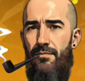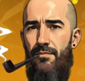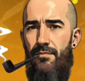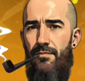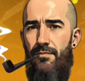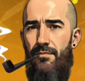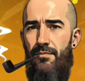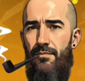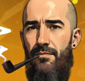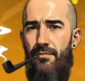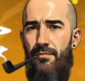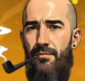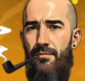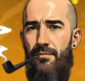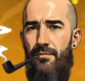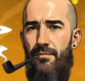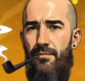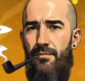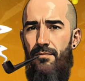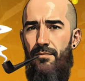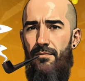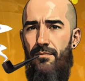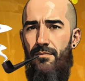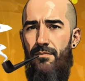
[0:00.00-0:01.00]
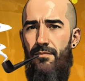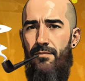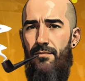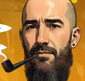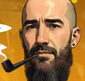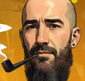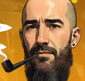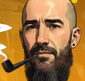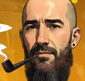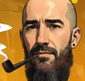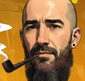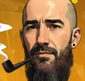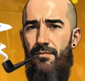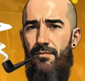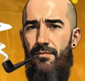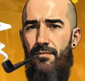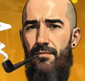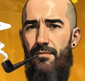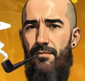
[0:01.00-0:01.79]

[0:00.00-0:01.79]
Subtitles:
[no speech]